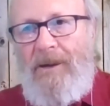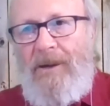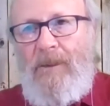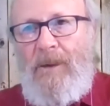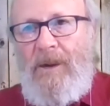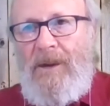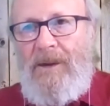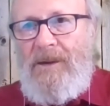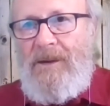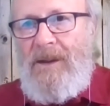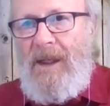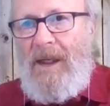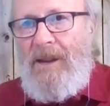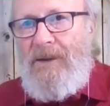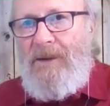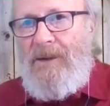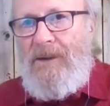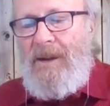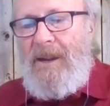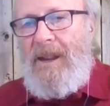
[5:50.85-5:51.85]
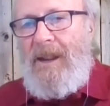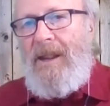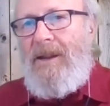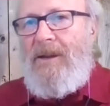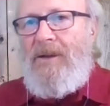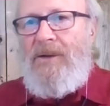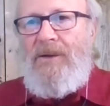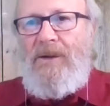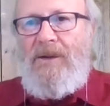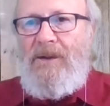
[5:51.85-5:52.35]
presentation, again,
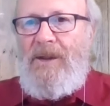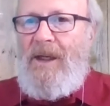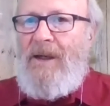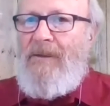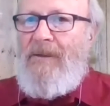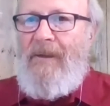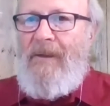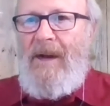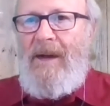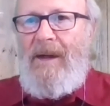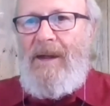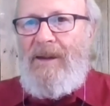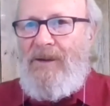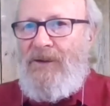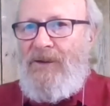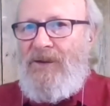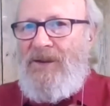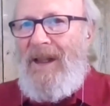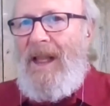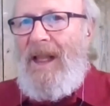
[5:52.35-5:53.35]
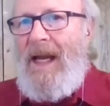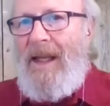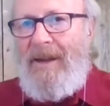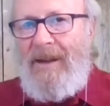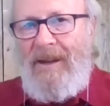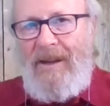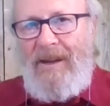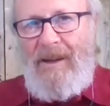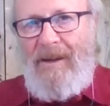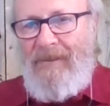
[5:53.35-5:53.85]
these are just key findings. There's a
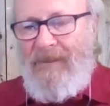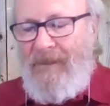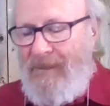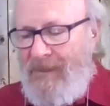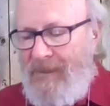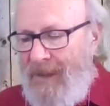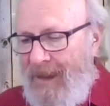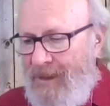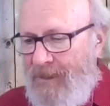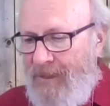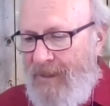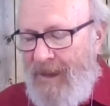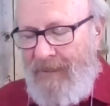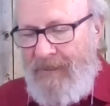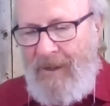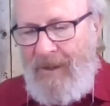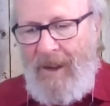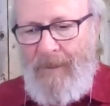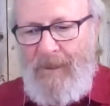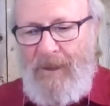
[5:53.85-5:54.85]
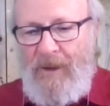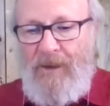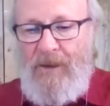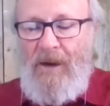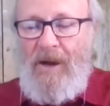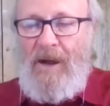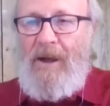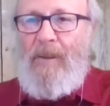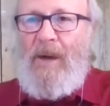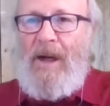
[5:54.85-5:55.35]
lot that I don't have time to
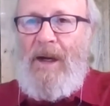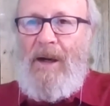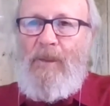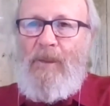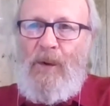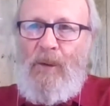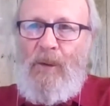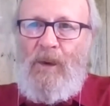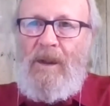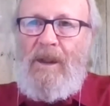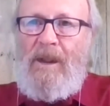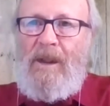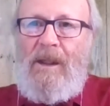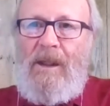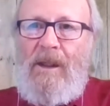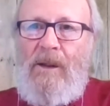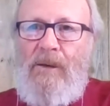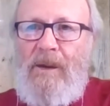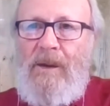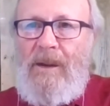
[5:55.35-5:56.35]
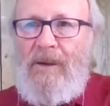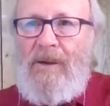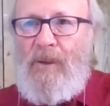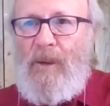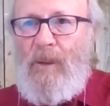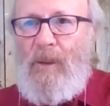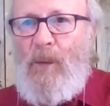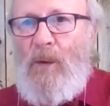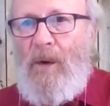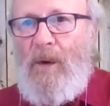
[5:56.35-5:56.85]
talk about, but we'll include in the
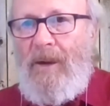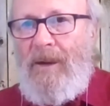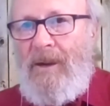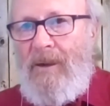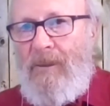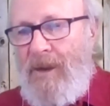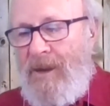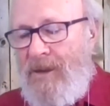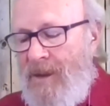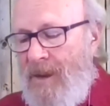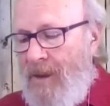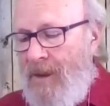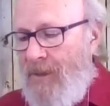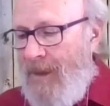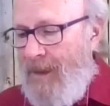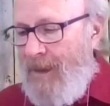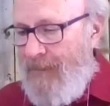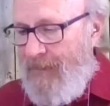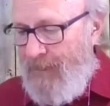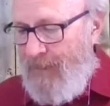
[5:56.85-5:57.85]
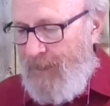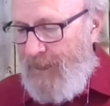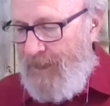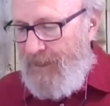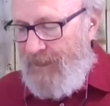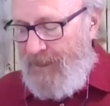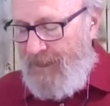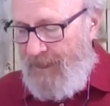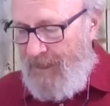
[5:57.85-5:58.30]
report that we generate from this